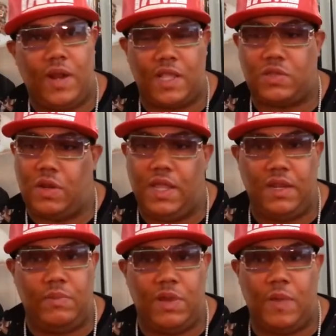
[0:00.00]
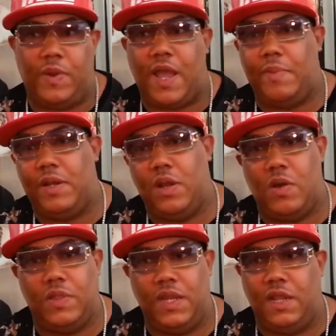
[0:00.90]
And I started hitting him up. And I've been
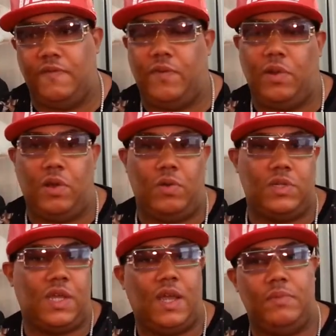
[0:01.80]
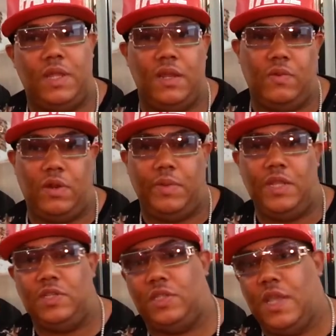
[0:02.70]
knowing the nigga for a long time, dealing with
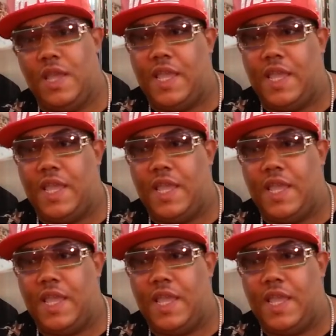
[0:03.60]
him.